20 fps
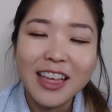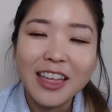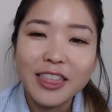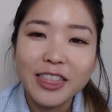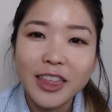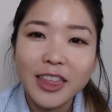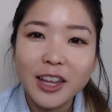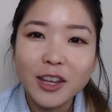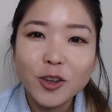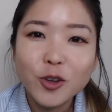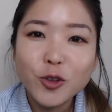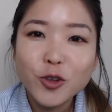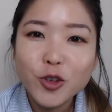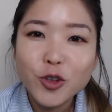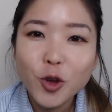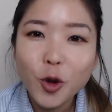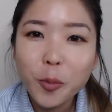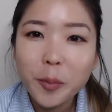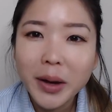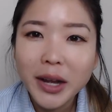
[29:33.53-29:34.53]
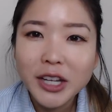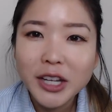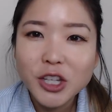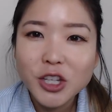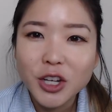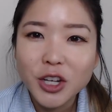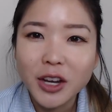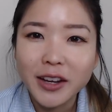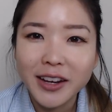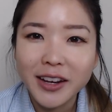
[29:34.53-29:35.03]
thank you so much,
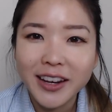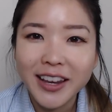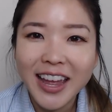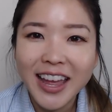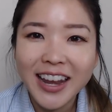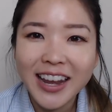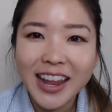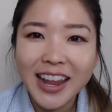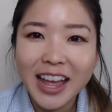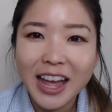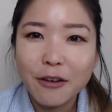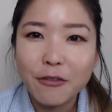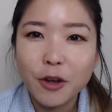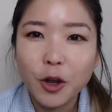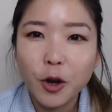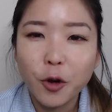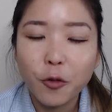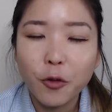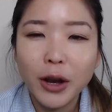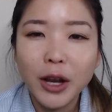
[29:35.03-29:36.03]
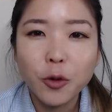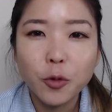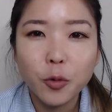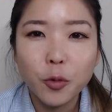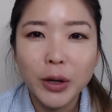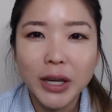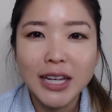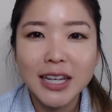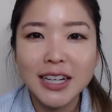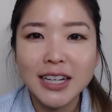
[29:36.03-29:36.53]
and again, have a great
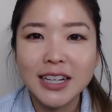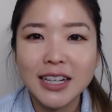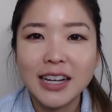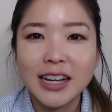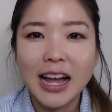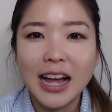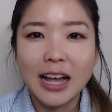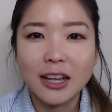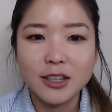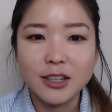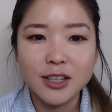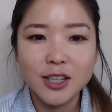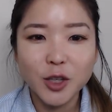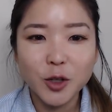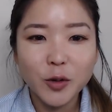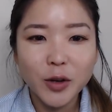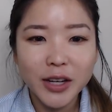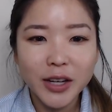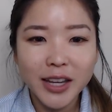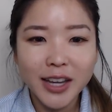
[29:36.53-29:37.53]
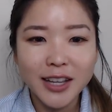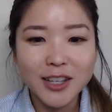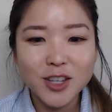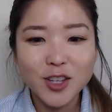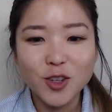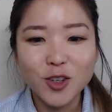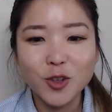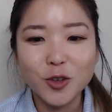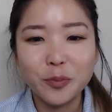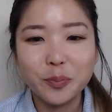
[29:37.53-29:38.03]
week. I'll see you again
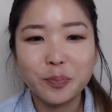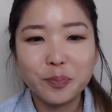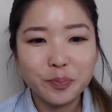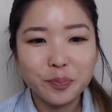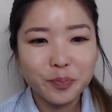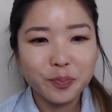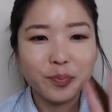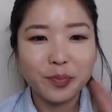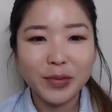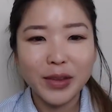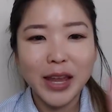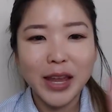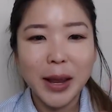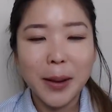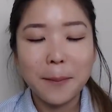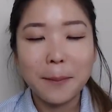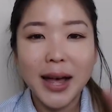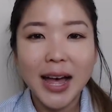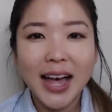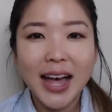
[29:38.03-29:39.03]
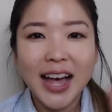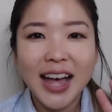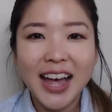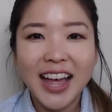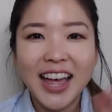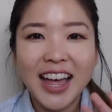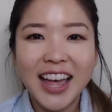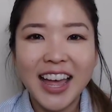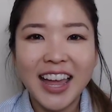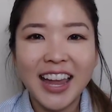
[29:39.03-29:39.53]
soon.
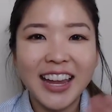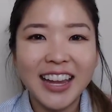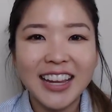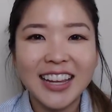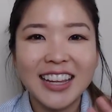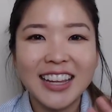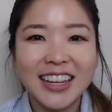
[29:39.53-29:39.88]
Bye.